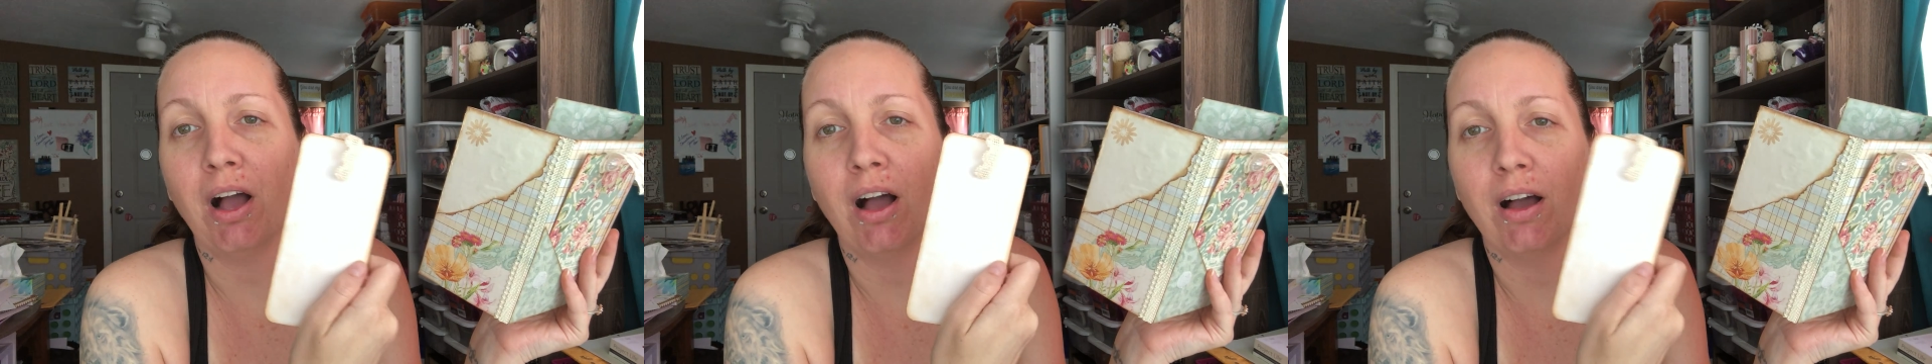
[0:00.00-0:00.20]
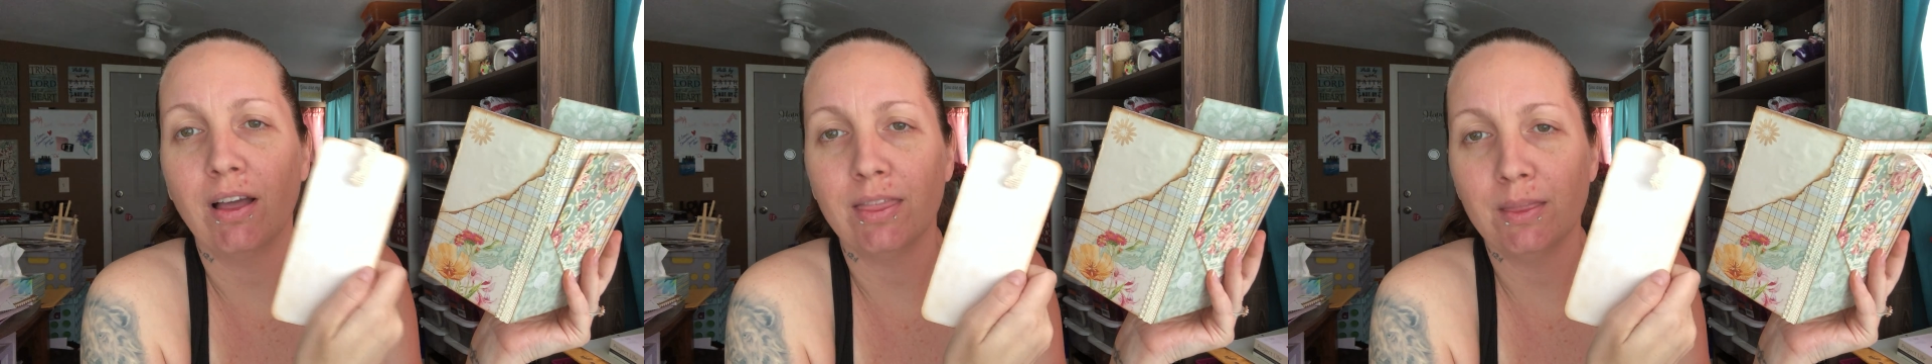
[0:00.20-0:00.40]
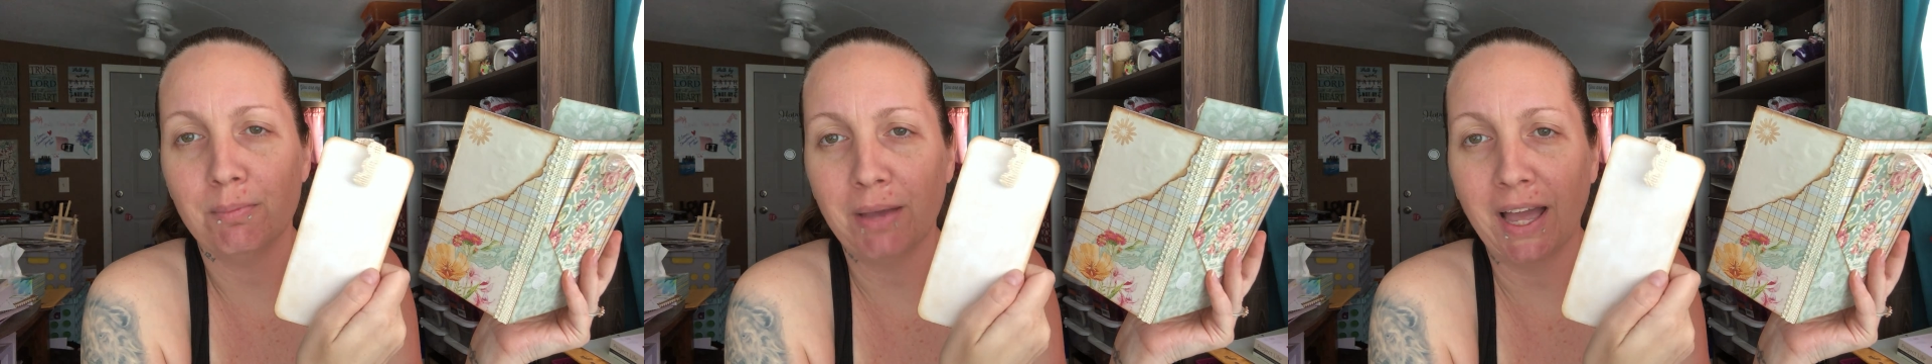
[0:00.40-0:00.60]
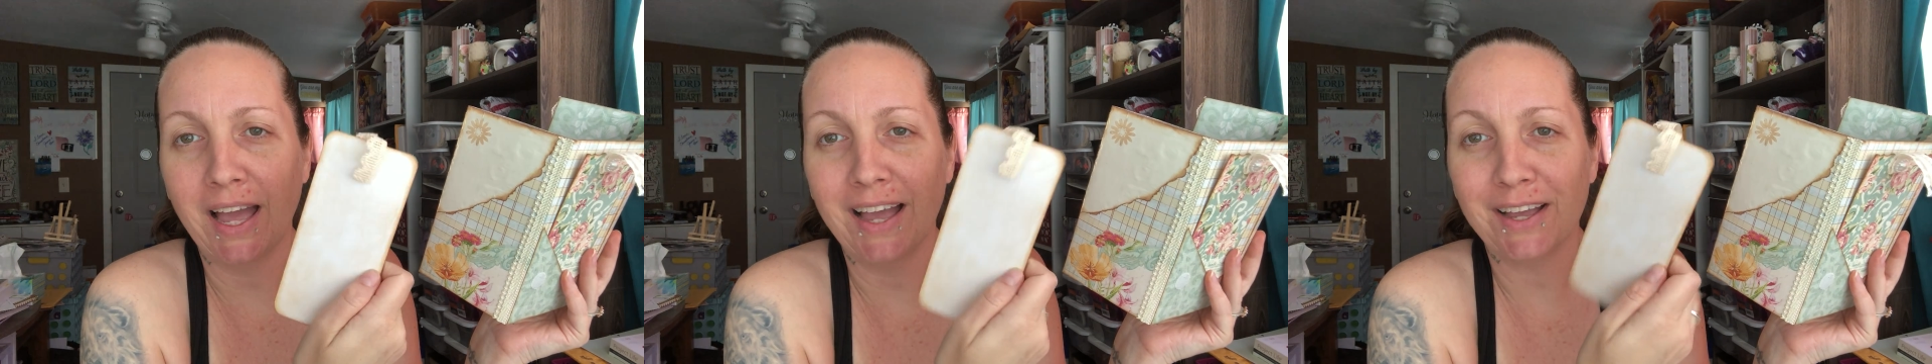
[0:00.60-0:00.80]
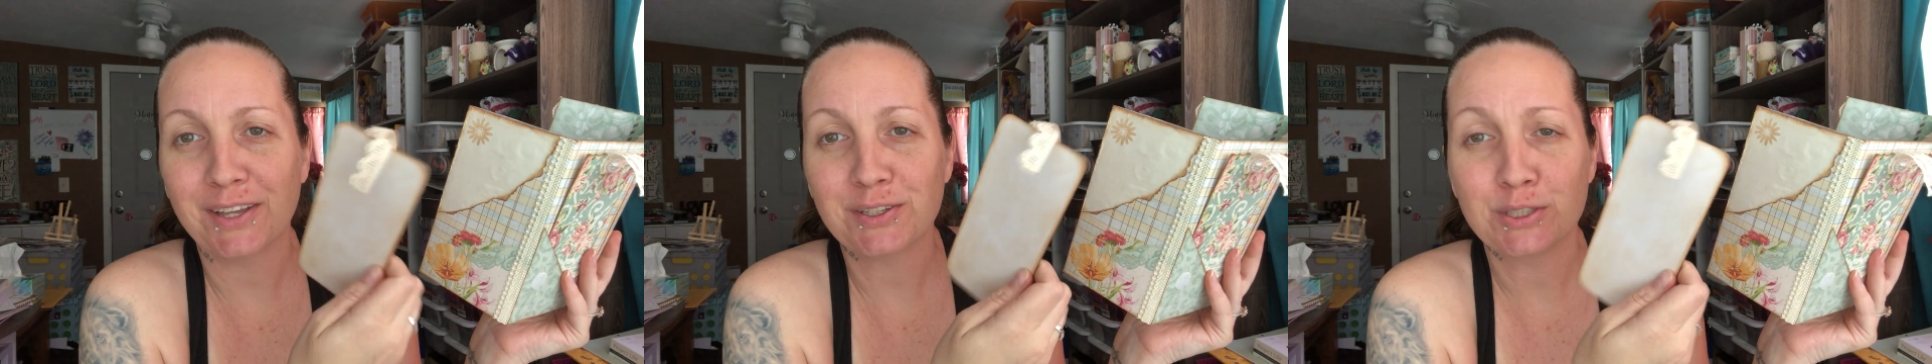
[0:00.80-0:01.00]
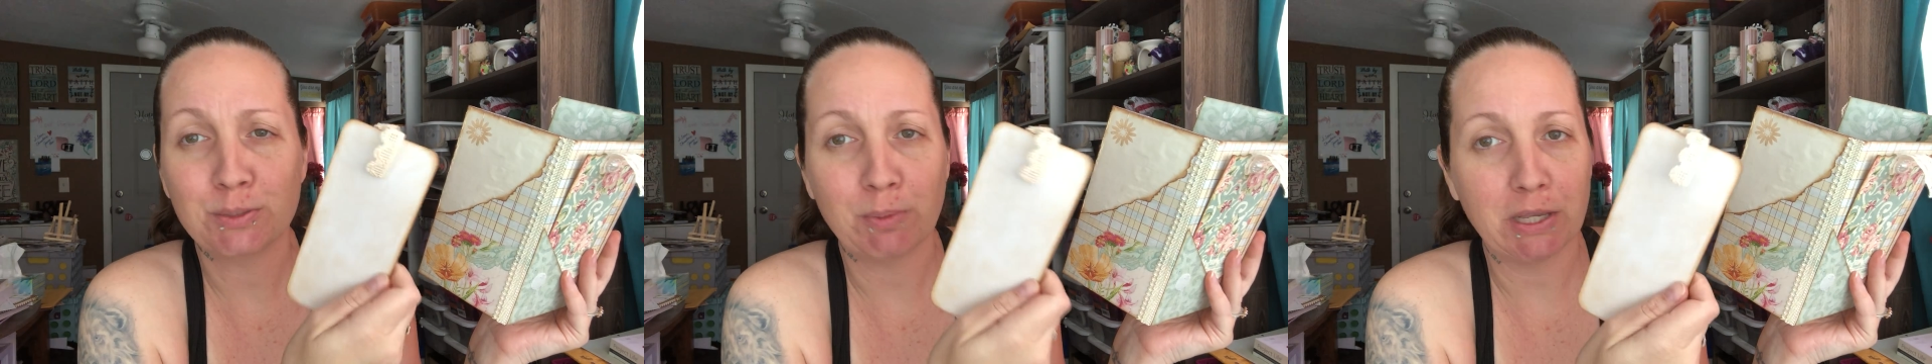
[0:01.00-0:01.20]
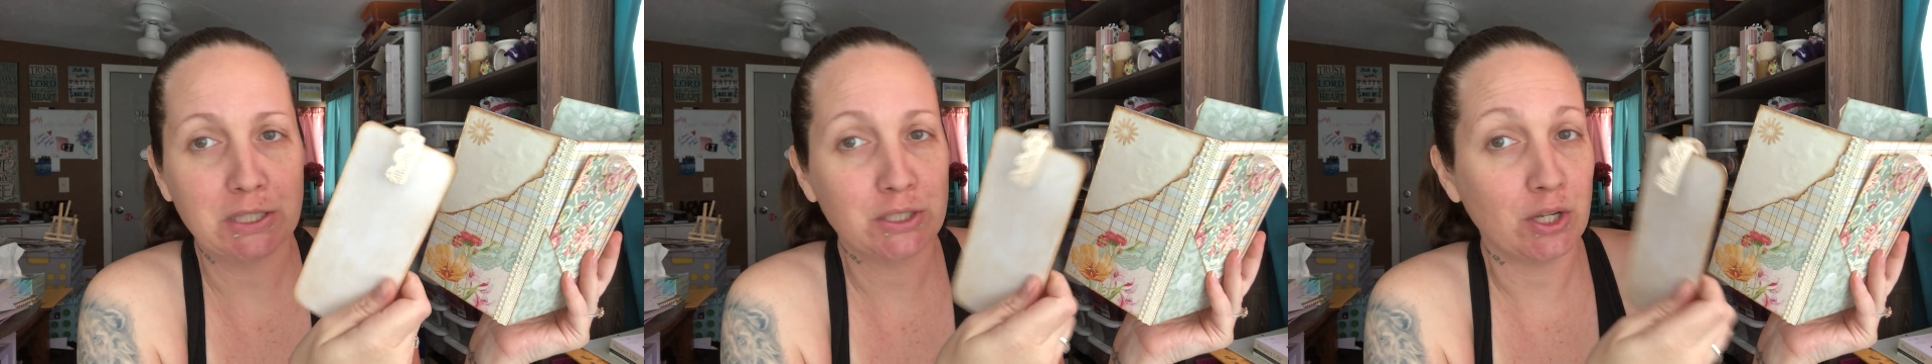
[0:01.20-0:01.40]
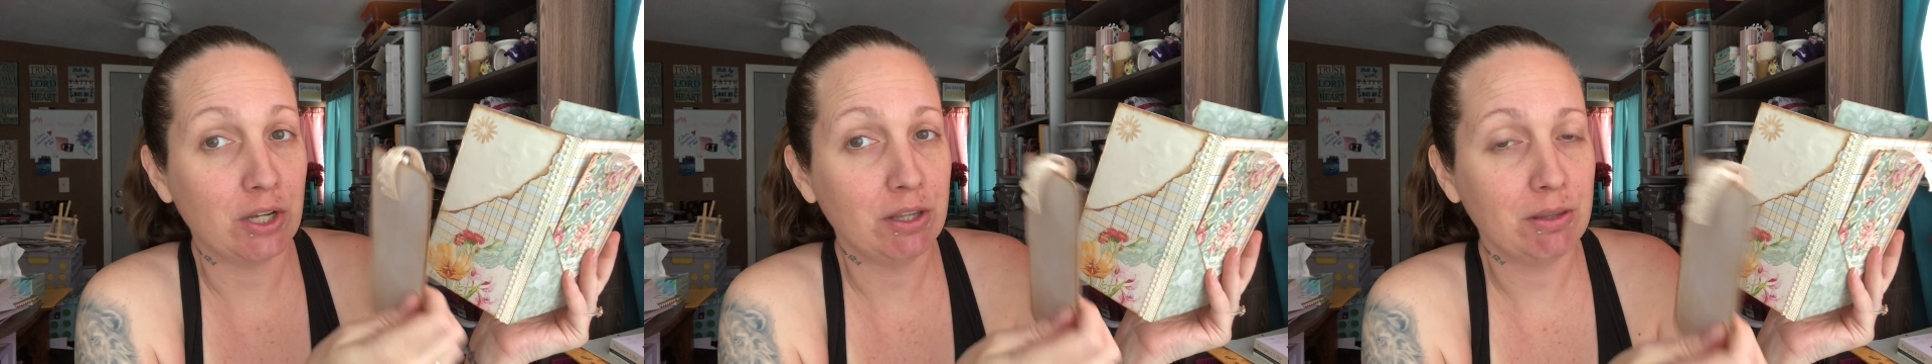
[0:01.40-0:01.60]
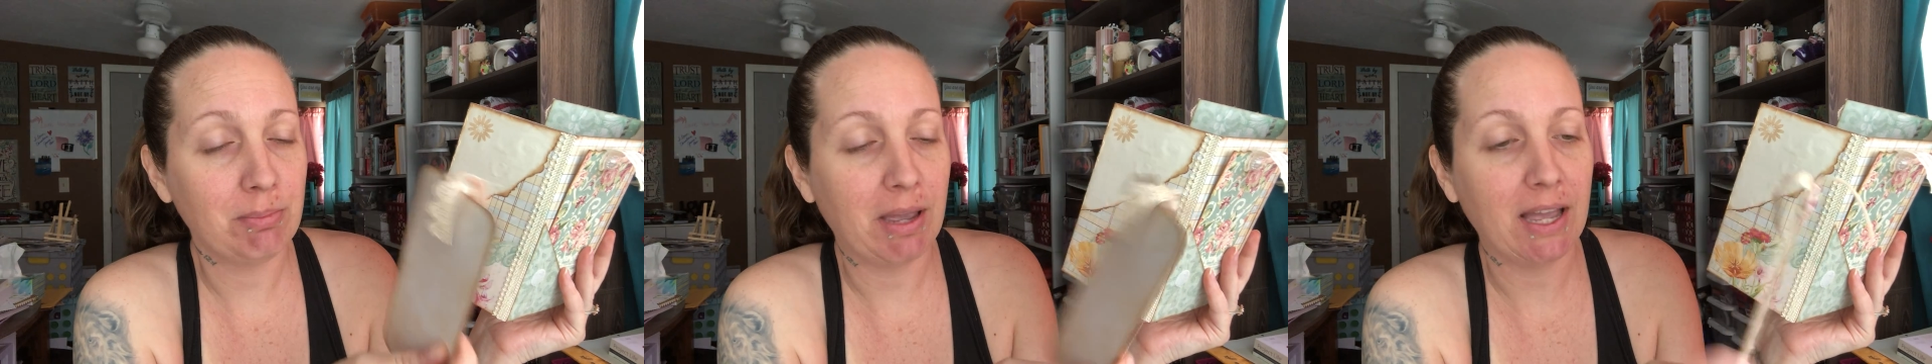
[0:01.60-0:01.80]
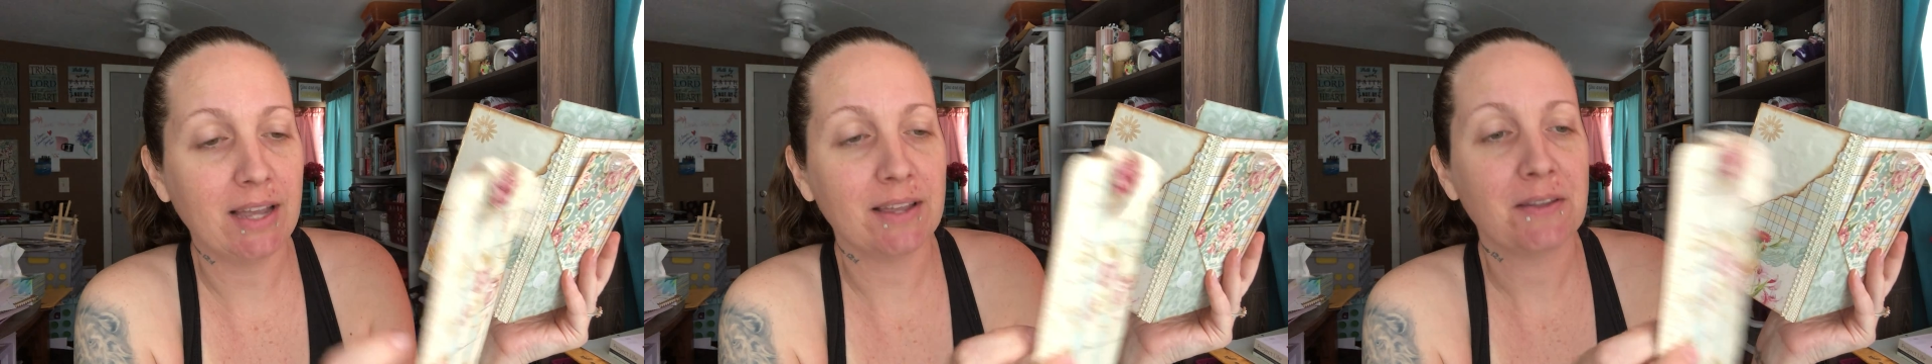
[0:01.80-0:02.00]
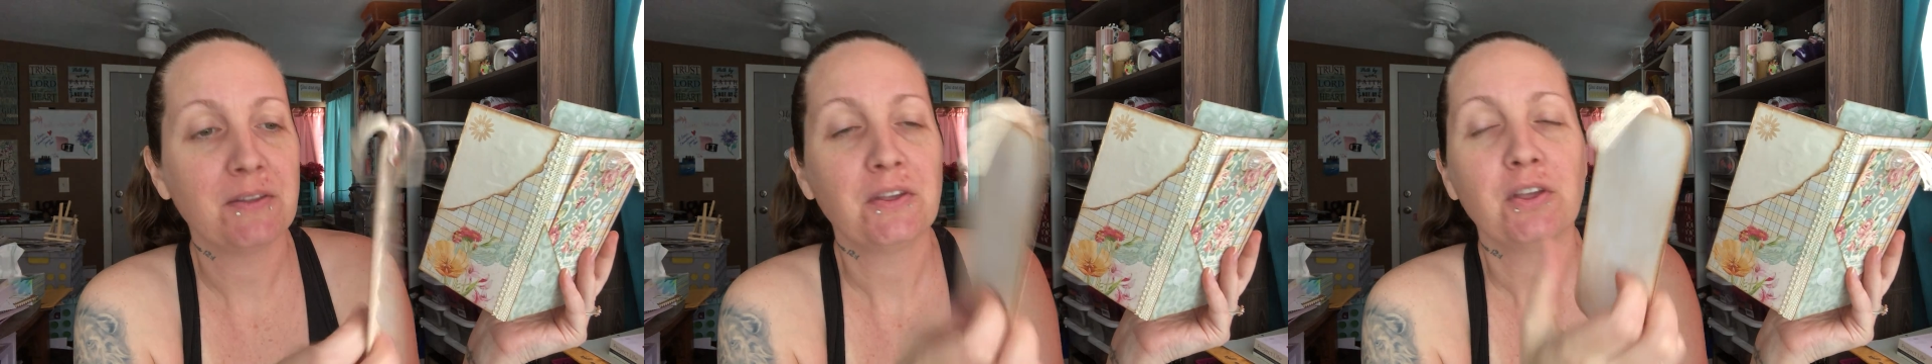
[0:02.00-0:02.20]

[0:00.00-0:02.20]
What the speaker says: on the back, space on the back